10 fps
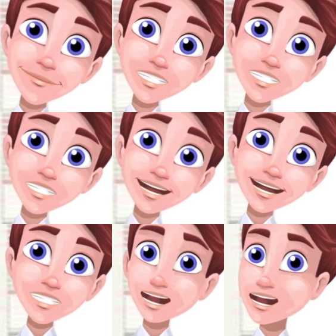This is
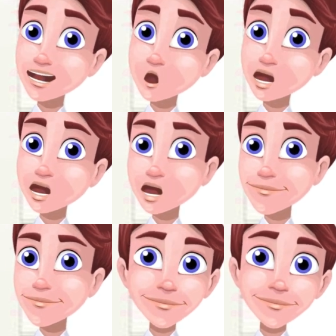CV Dr.
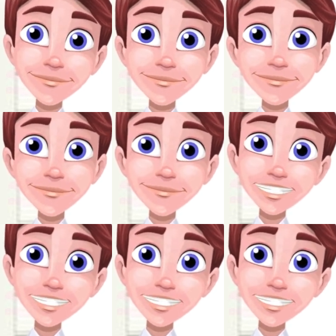Anju. Good